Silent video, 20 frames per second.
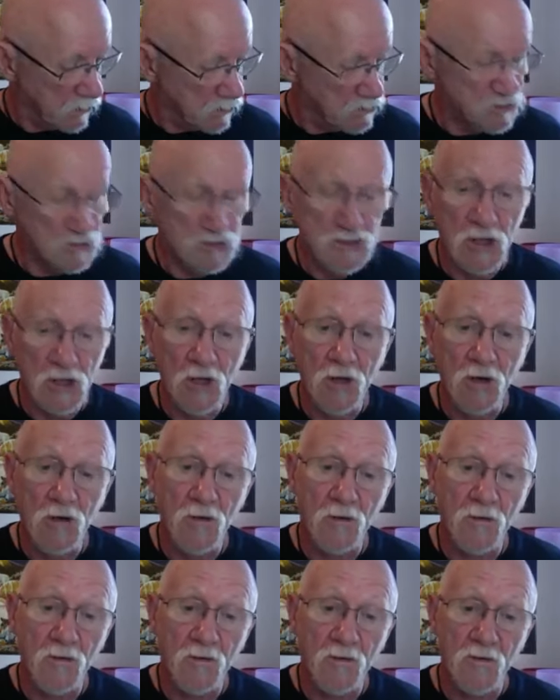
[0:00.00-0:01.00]

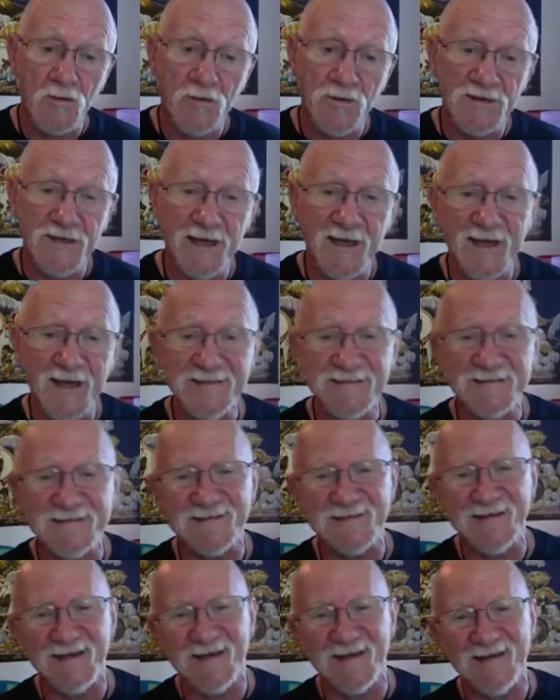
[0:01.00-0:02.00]
So with that
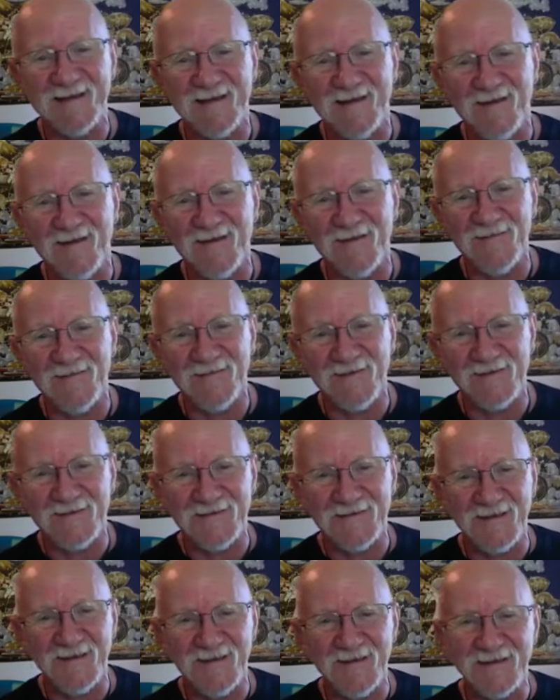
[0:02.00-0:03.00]
said, all of
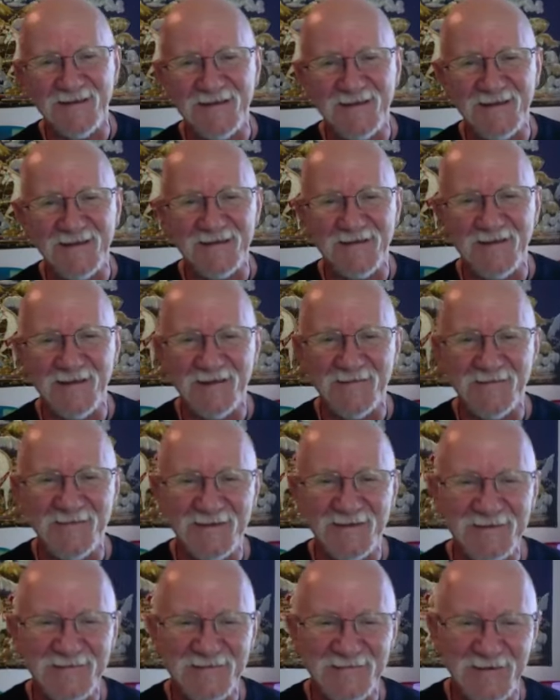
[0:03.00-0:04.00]
us healing, all of
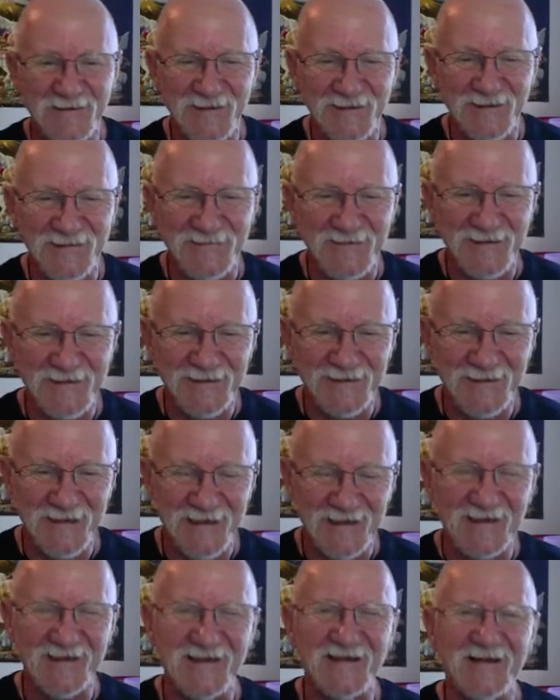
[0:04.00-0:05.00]
us forgiving,
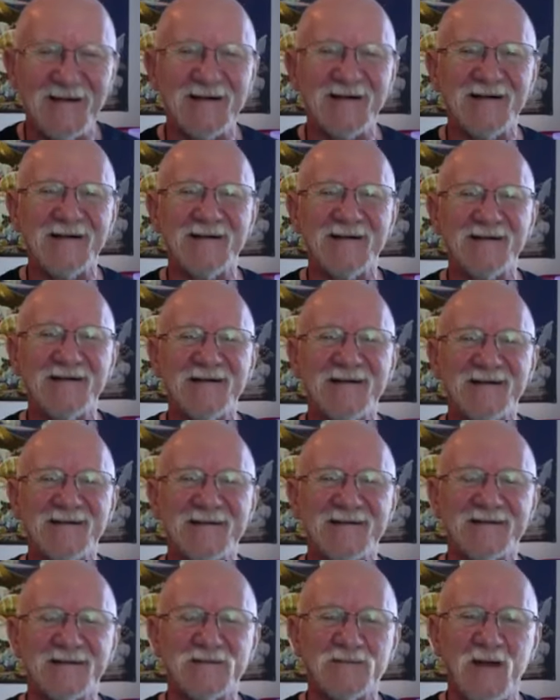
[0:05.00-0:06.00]

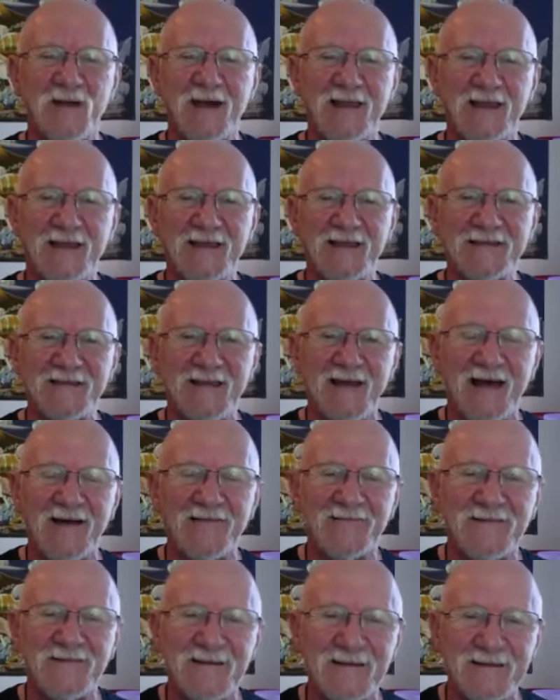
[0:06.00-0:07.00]
smiling,
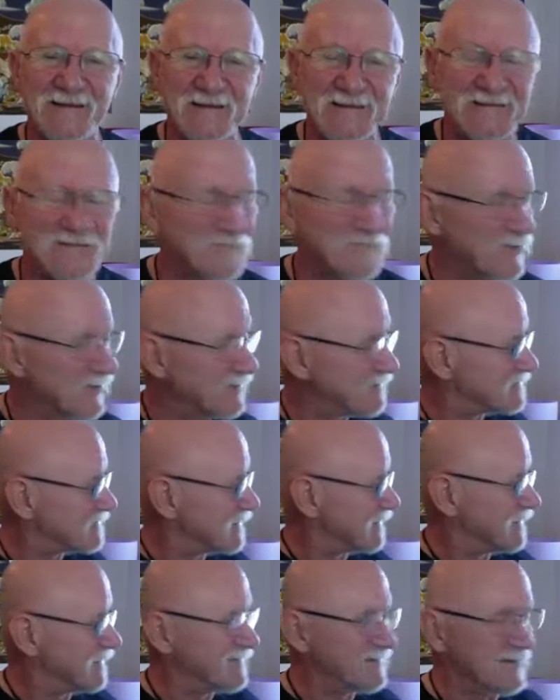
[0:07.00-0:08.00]
laughing. It's a bright
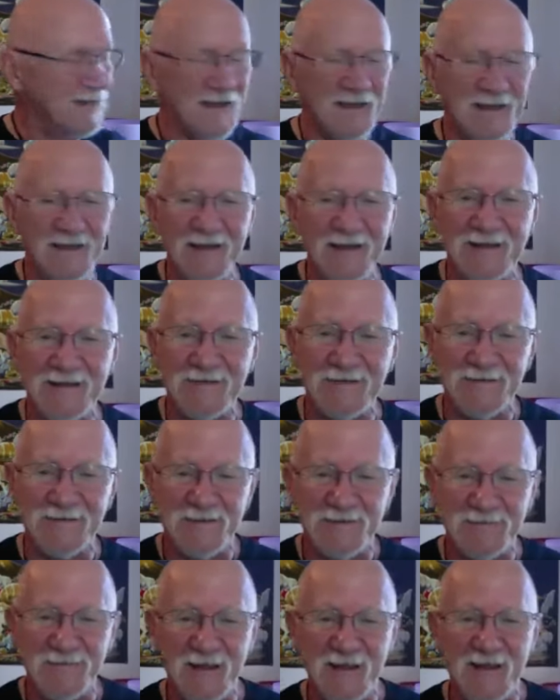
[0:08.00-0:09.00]
sunny day here
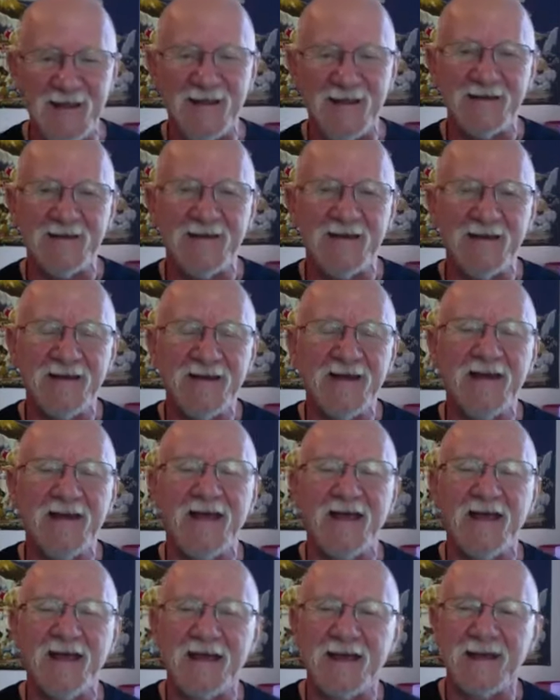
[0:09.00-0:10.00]
in Maine,
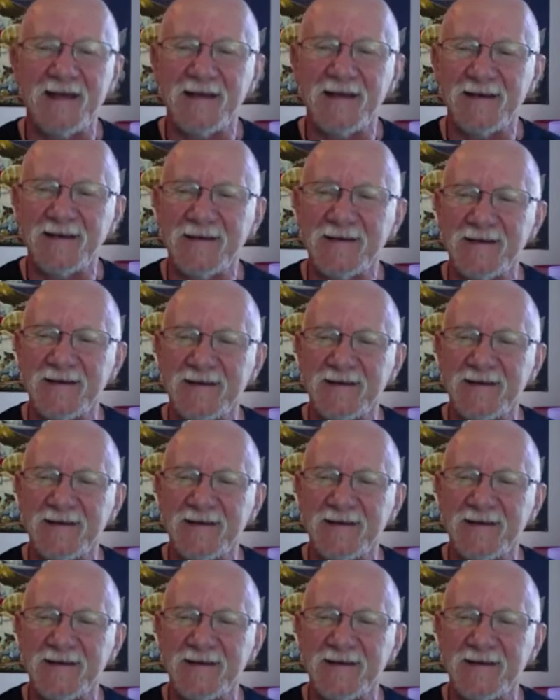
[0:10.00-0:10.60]
and